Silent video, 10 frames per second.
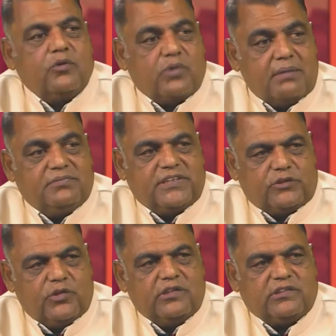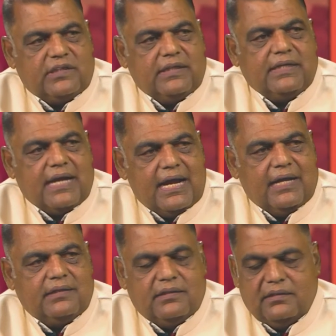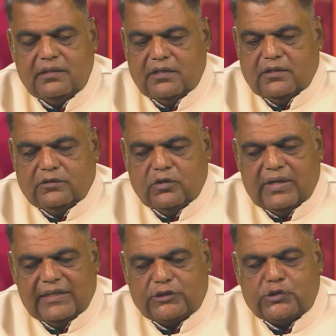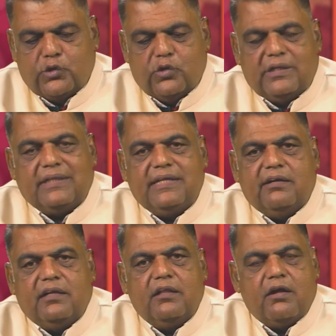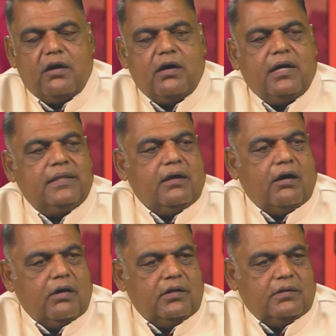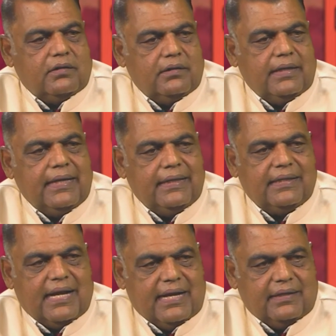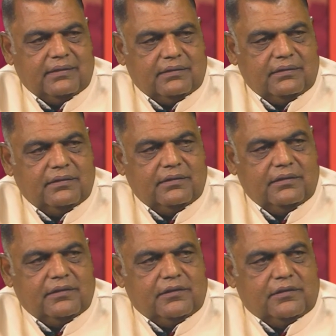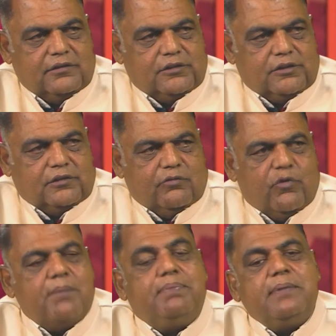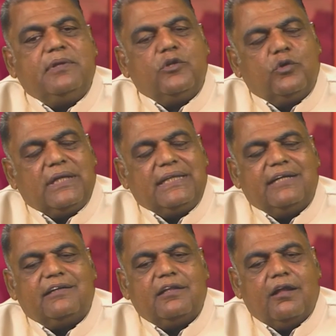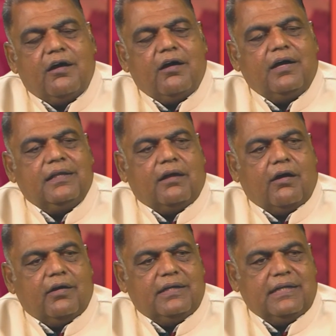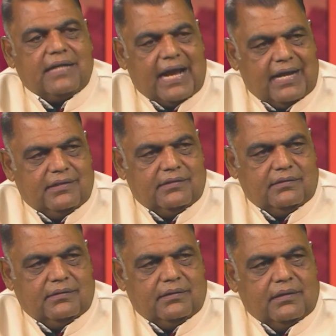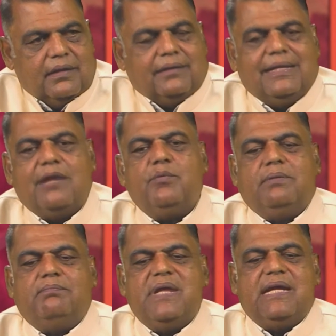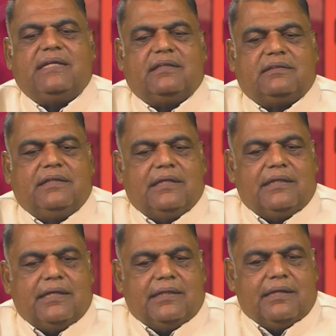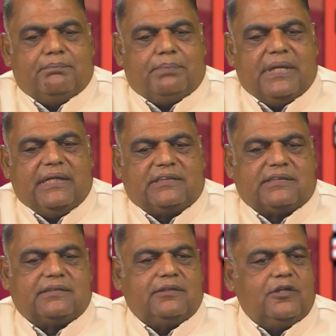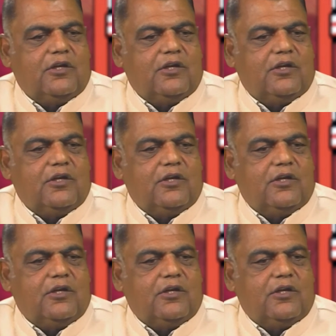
crime situation in Guyana, to ensure that there's law and order in Guyana. When people know that there's law and order in Guyana, then we make the place,